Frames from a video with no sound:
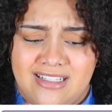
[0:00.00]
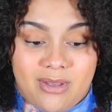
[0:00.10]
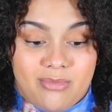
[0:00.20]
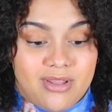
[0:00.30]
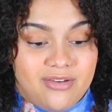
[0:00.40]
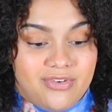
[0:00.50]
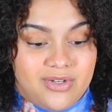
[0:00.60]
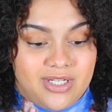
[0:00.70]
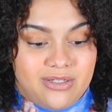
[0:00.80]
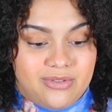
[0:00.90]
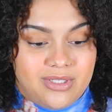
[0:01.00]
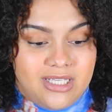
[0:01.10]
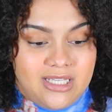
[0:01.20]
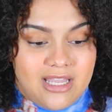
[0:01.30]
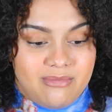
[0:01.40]
My brother found out.
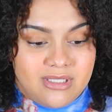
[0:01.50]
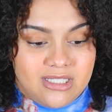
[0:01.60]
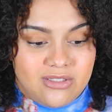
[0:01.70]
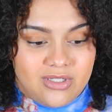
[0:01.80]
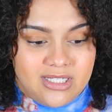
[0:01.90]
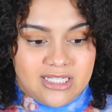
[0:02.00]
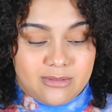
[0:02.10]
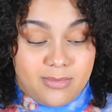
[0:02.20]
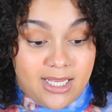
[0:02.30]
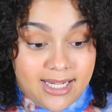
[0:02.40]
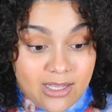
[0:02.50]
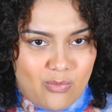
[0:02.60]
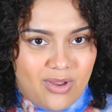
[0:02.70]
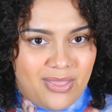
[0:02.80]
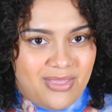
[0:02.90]
He gave my sister a nice beating.
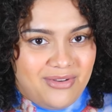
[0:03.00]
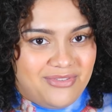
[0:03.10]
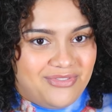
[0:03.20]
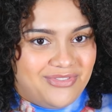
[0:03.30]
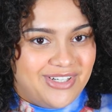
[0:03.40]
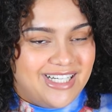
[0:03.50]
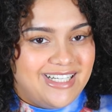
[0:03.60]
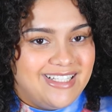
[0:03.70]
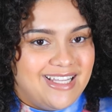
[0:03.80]
What the fuck?